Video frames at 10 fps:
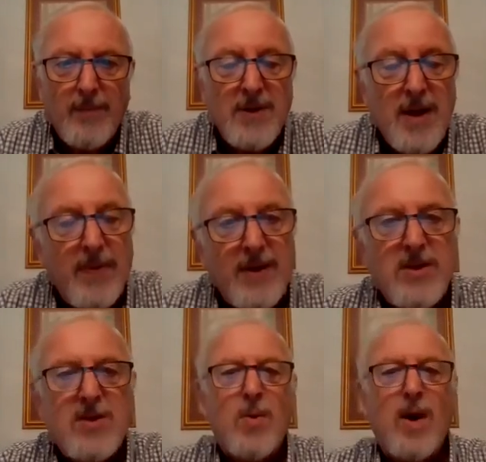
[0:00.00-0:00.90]
And this
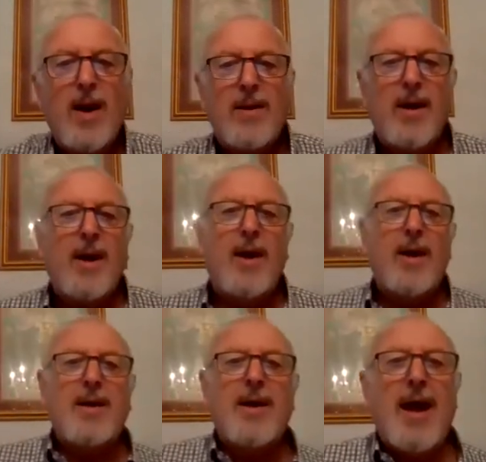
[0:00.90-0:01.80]
is what
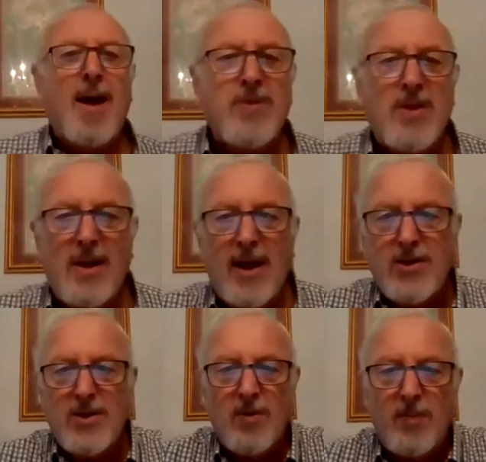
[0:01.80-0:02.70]

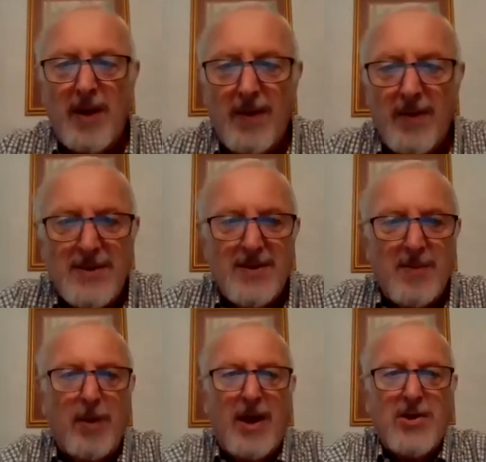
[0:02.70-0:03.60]
encapsulation would be. And this is a
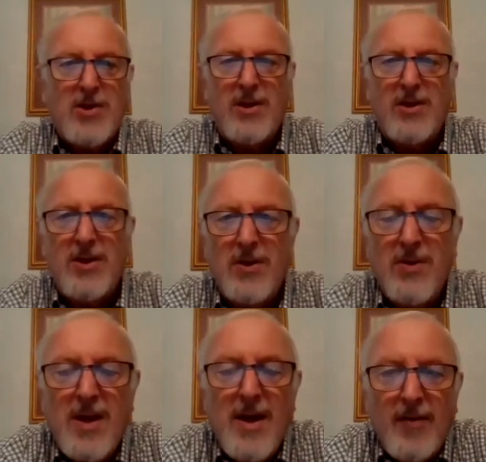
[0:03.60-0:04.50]
pleasure to do
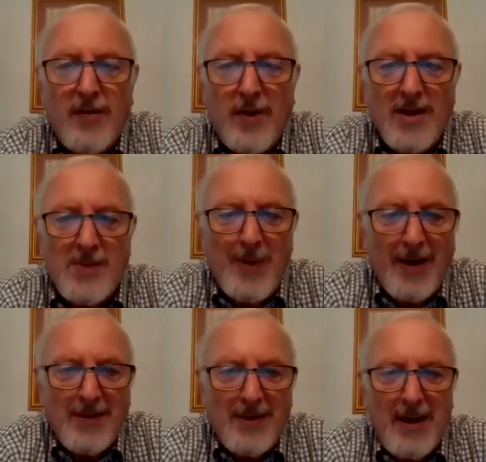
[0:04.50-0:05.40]
for an
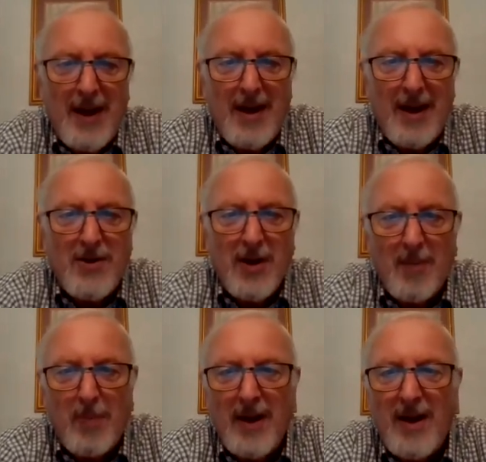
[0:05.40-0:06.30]
inspector to get in. You've
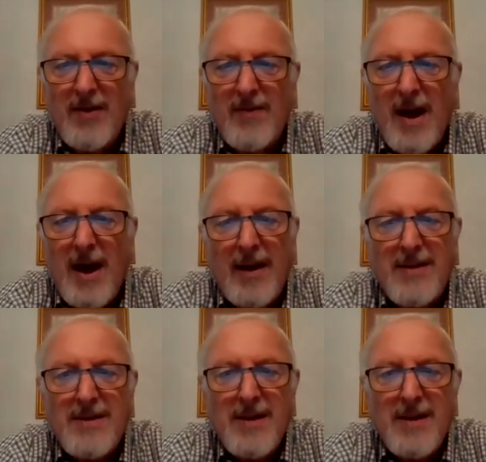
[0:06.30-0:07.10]
got plenty of height.